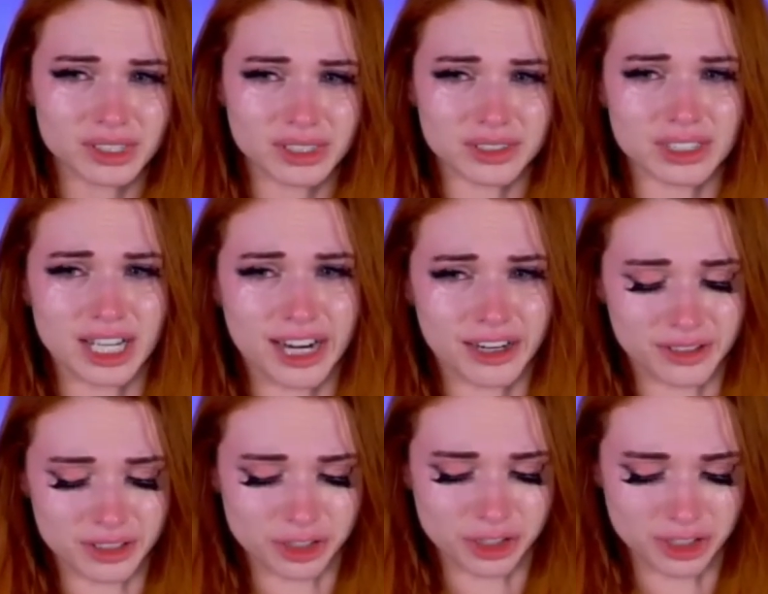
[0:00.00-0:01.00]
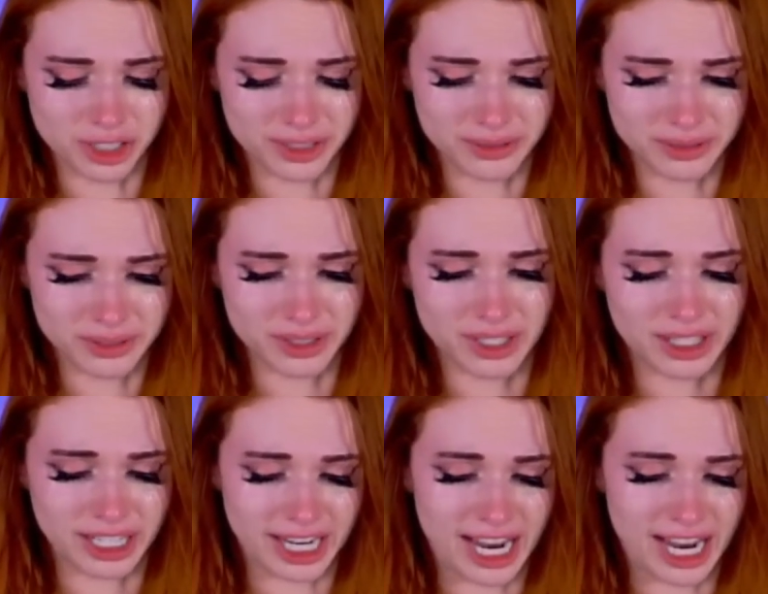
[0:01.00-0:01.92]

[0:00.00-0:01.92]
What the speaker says: I'm tired of that. Like,